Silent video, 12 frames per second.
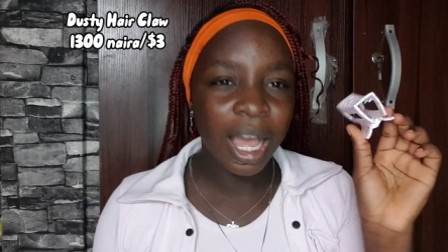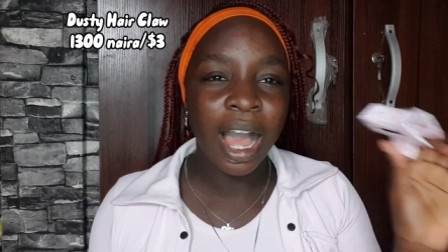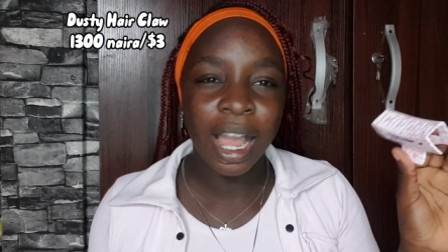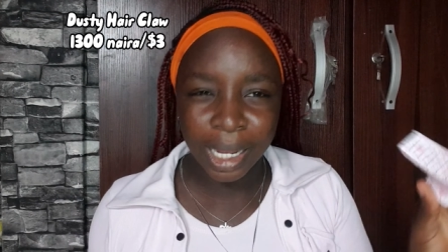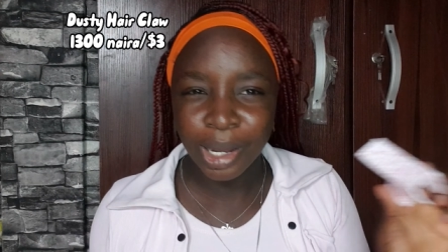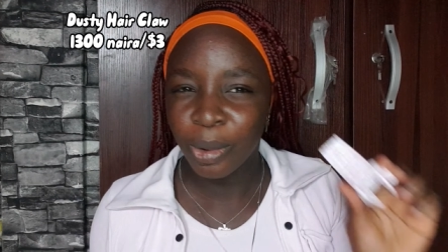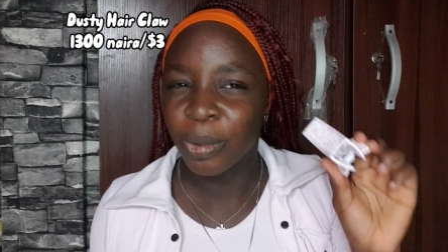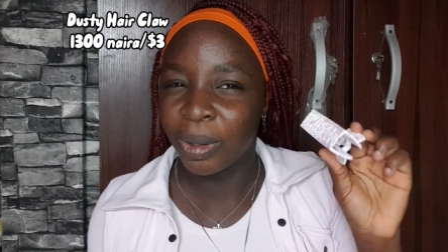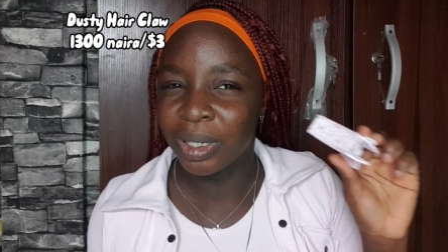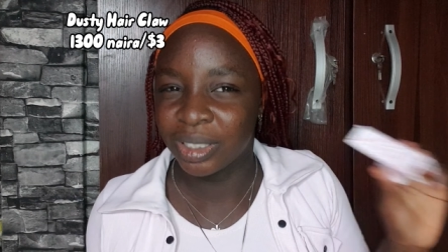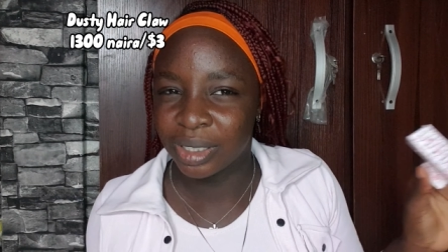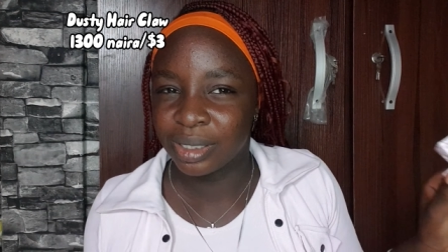i
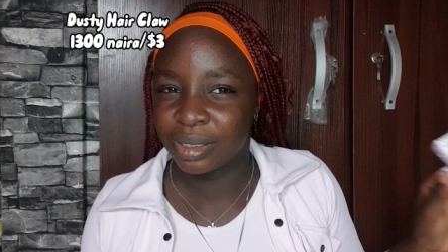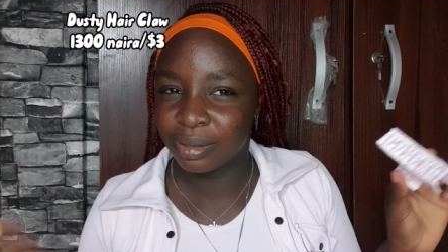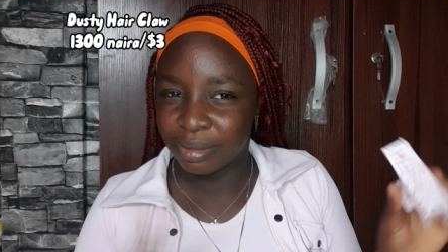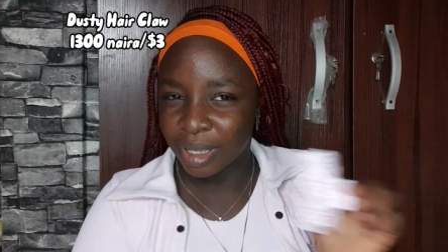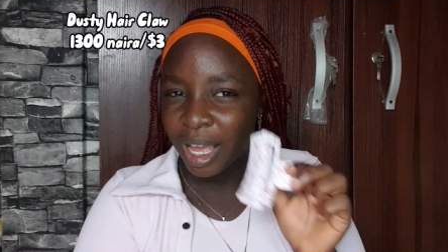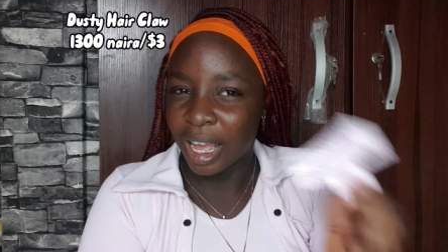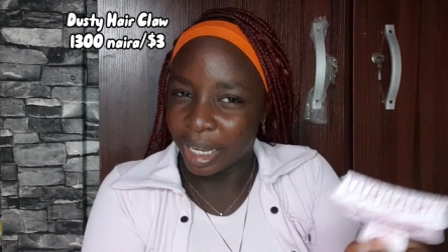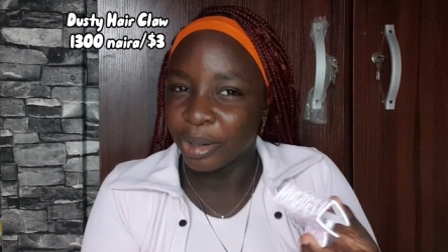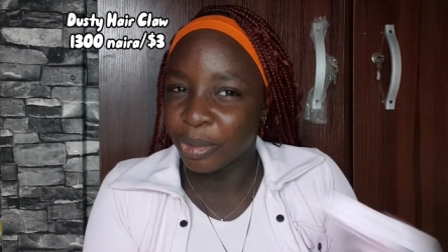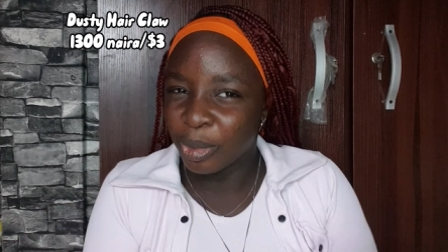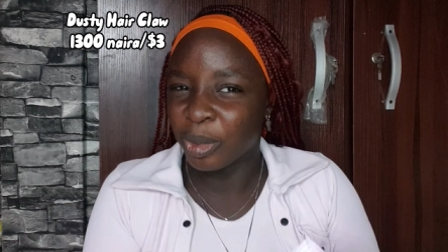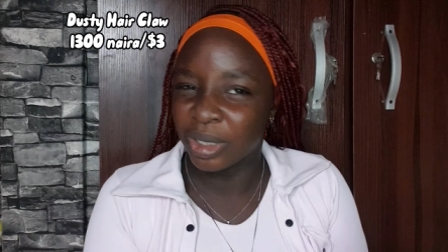quality, eye
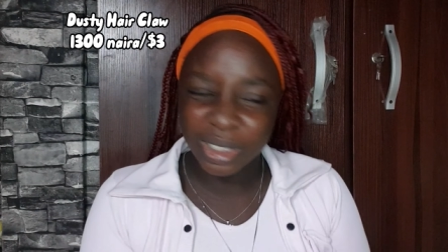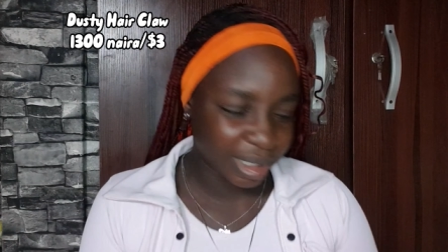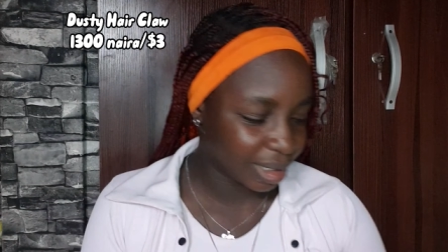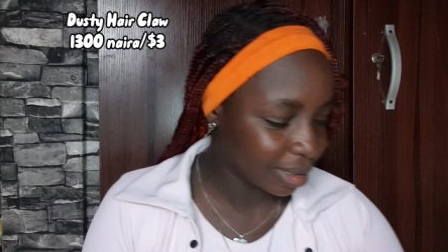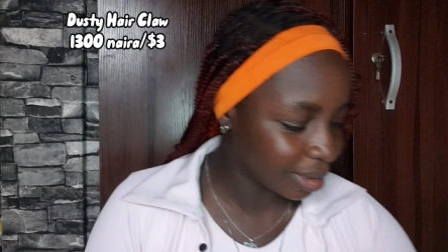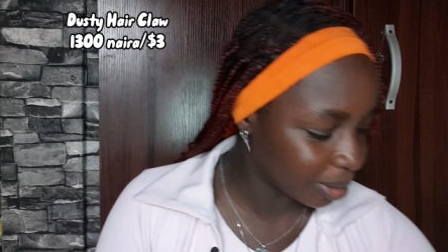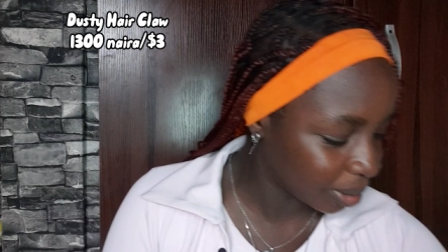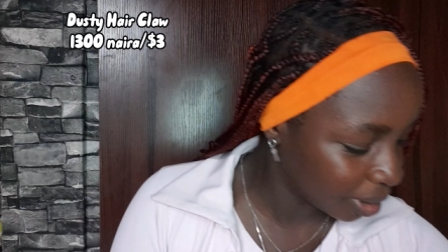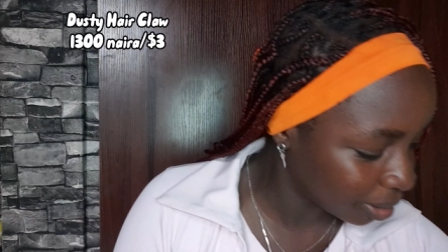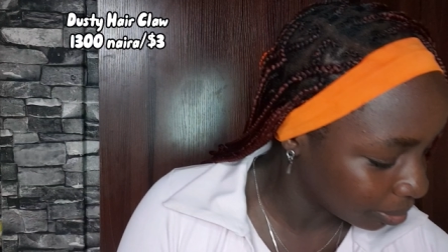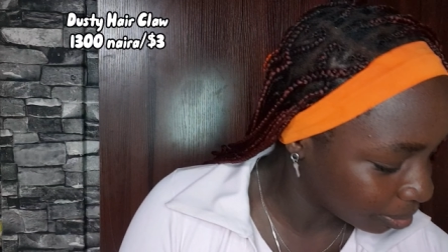quality. okay